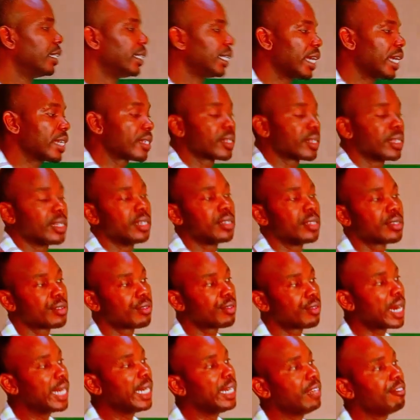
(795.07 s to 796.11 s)
The next thing
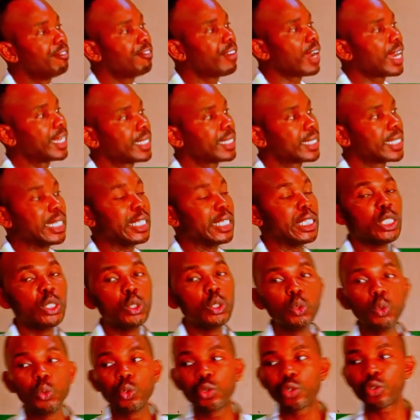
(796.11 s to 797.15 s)
is relevant
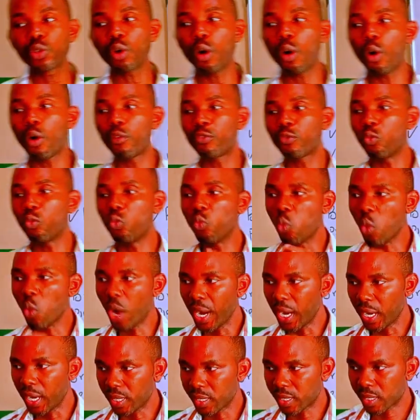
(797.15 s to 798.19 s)
use of
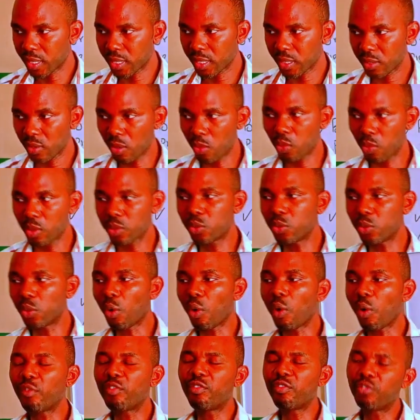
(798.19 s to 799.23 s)
words, or what you
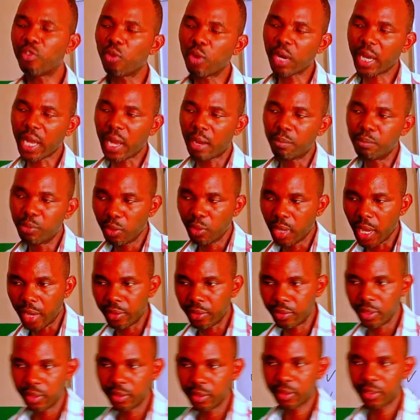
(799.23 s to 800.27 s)
call
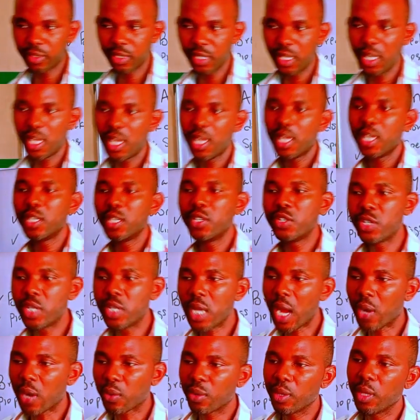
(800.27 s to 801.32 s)
vocabulary.
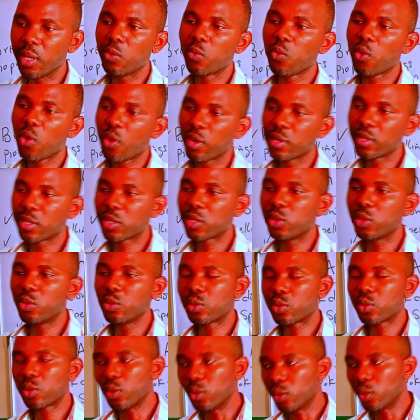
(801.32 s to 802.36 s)
GRE wants
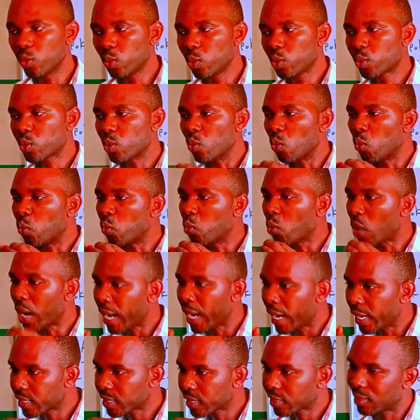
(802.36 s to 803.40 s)
you to use
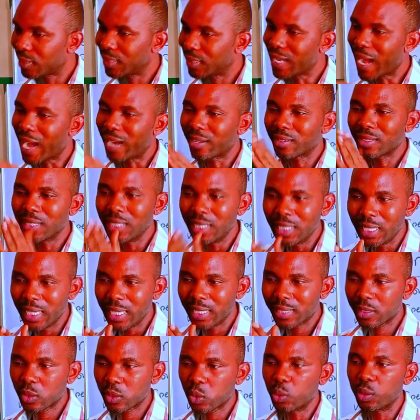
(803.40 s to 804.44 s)
words that
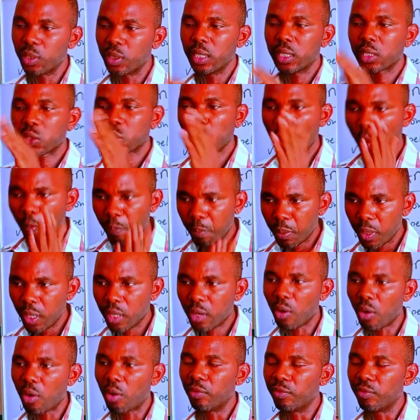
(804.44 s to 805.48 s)
relate to the
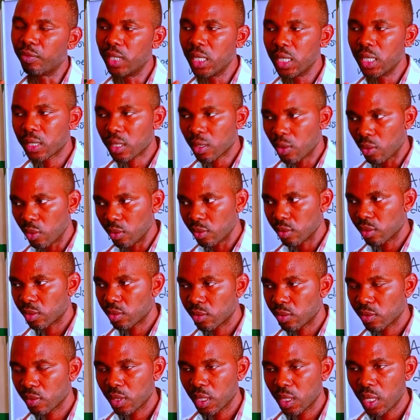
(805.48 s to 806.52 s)
topic of
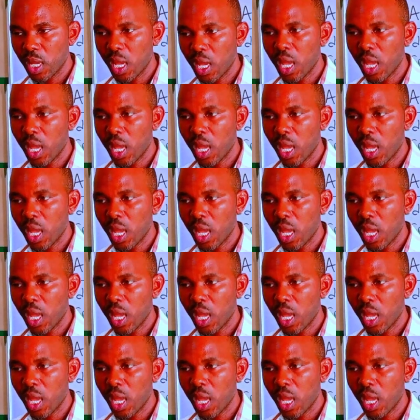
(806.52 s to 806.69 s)
discourse.